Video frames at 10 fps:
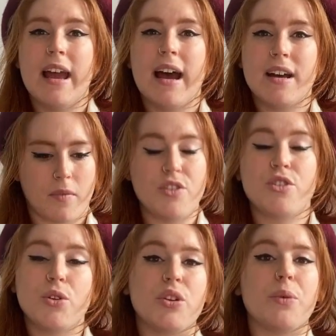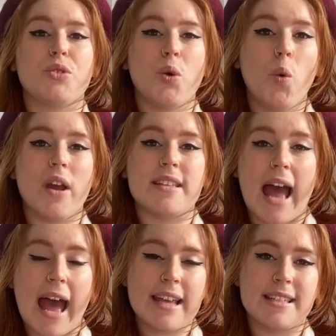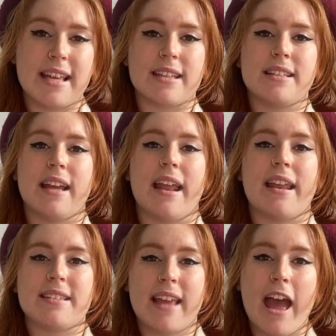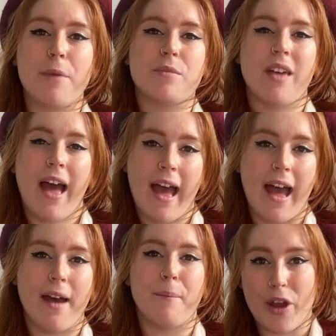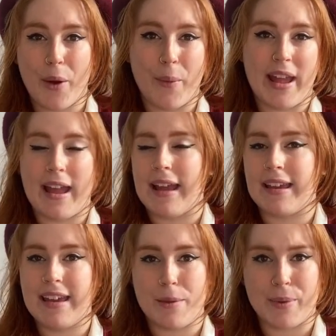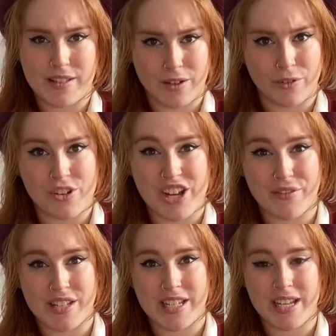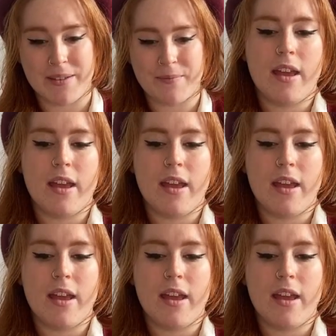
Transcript: has ensured it was always accessed and has kept the hat going and keep its longevity.